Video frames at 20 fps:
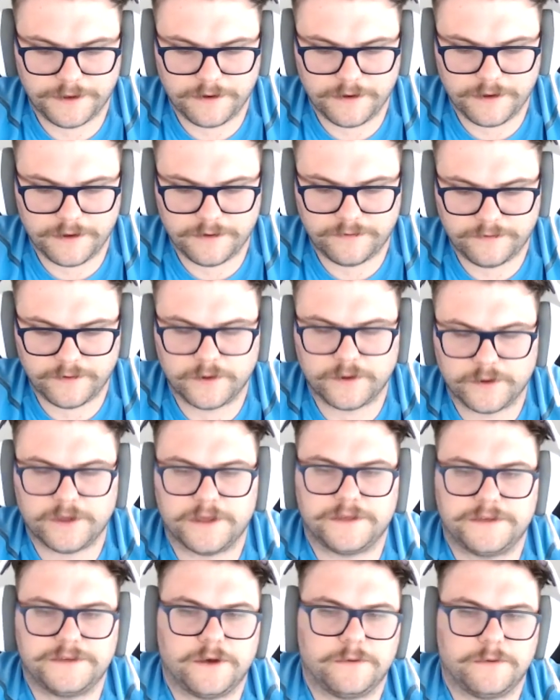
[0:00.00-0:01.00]
if you look
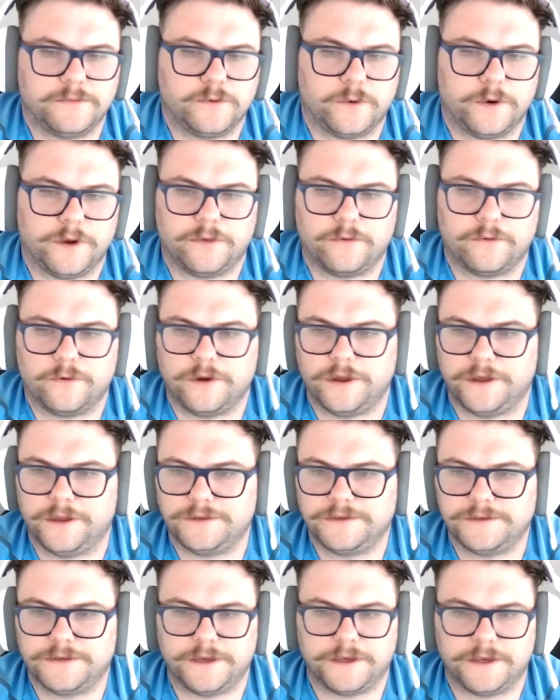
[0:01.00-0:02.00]
at psalm 23
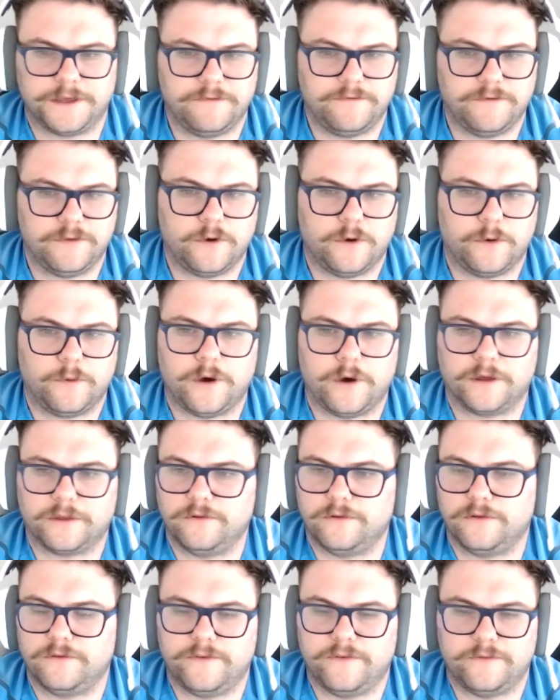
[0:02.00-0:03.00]
it's like even though i walk
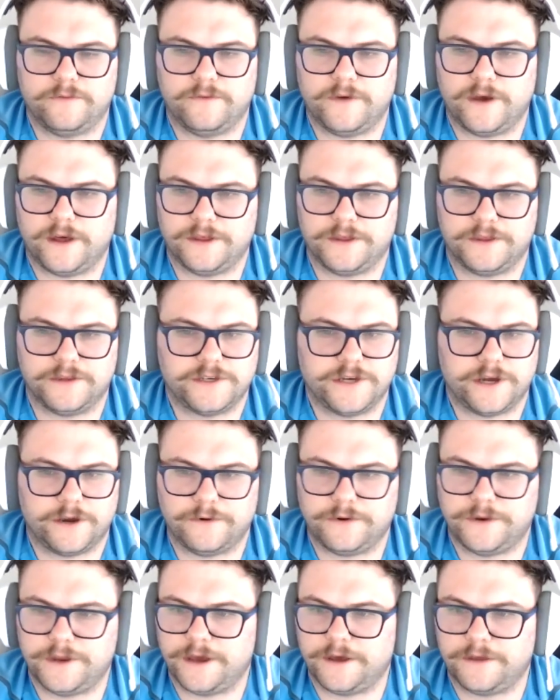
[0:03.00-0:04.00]
through the valley of the shadow
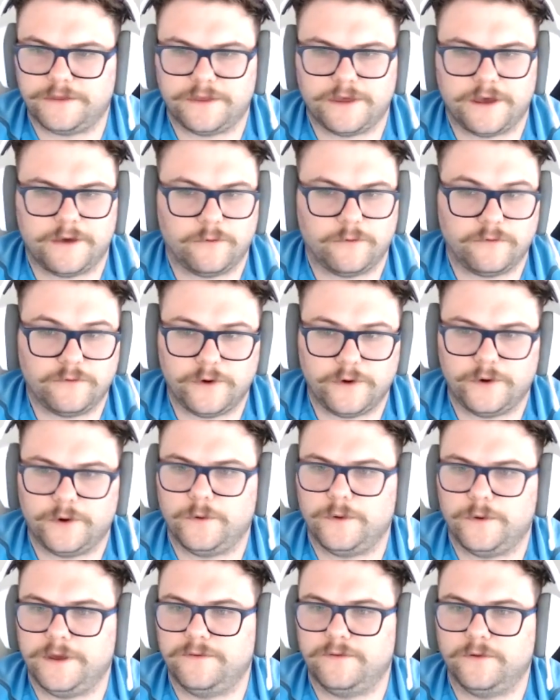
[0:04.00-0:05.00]
of death i will fear no
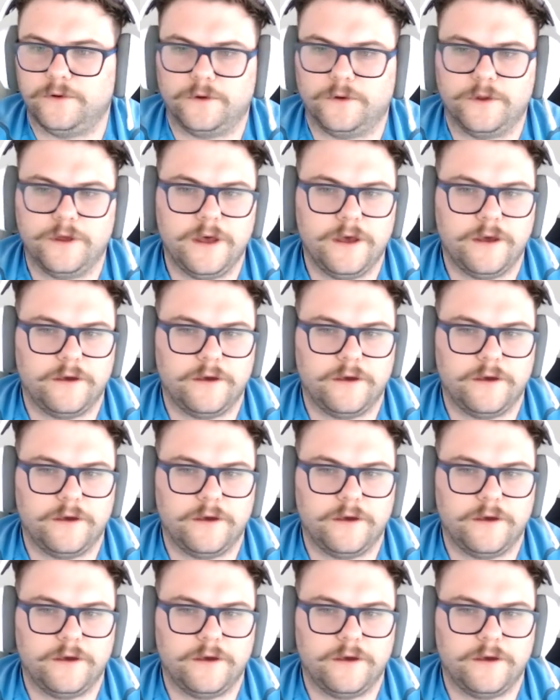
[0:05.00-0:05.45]
evil